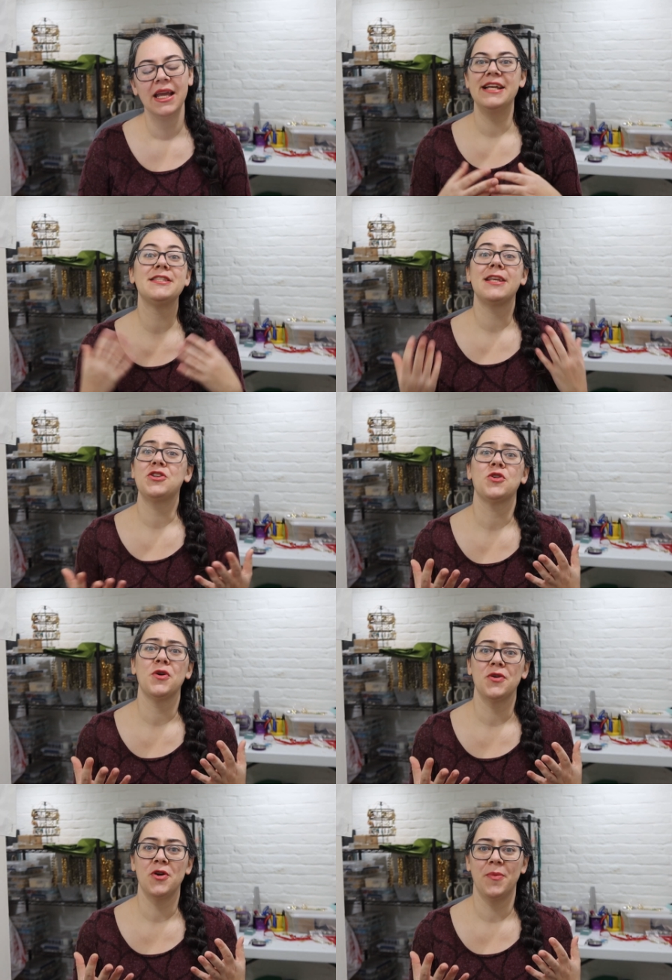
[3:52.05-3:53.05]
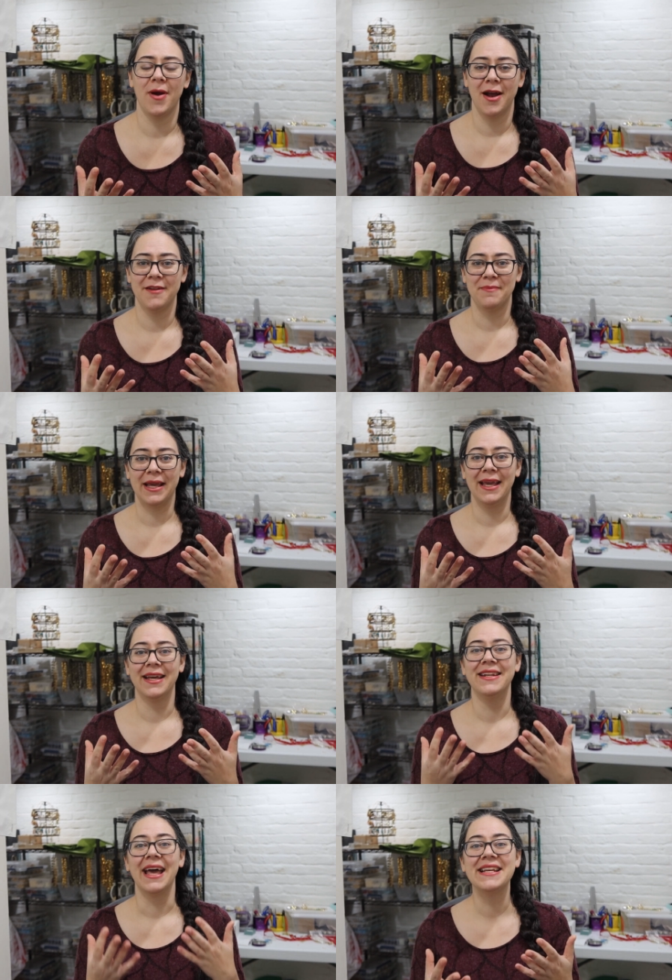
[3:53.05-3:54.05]
It's such a critical part of making
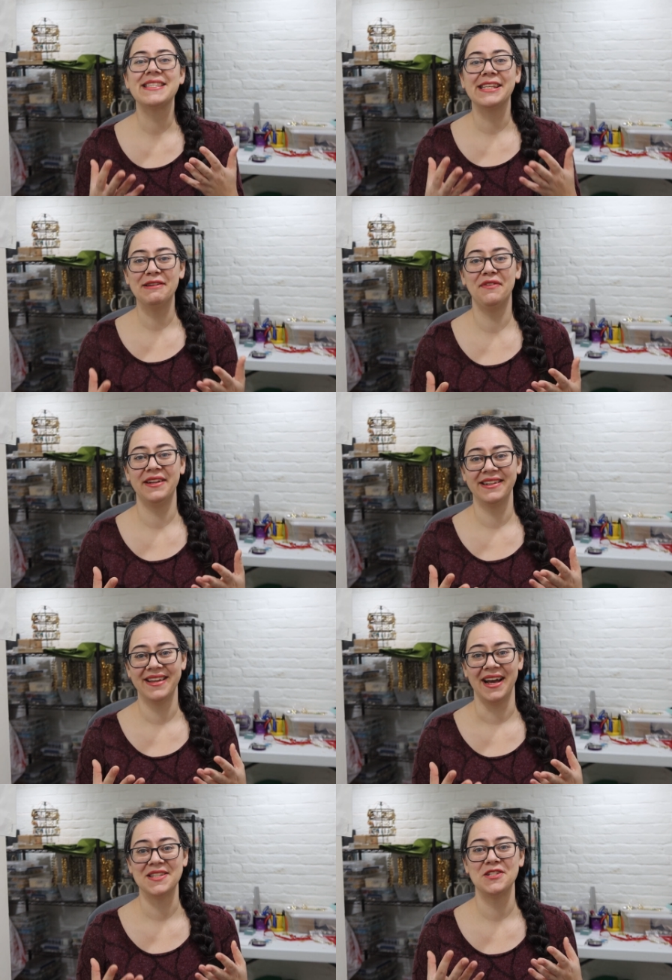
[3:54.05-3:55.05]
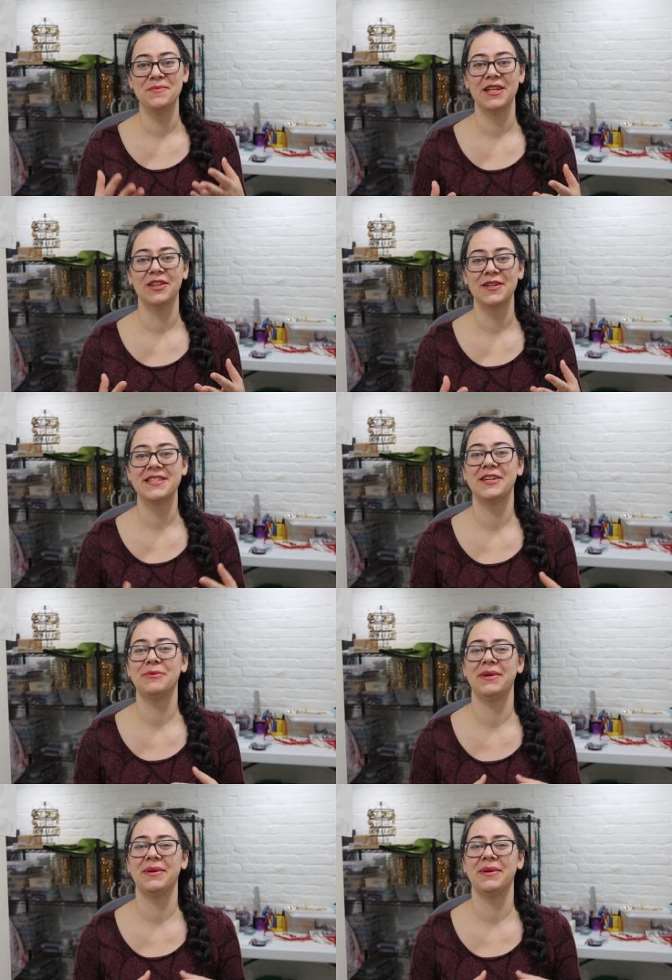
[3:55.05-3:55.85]
a nicely fitted costume that looks good,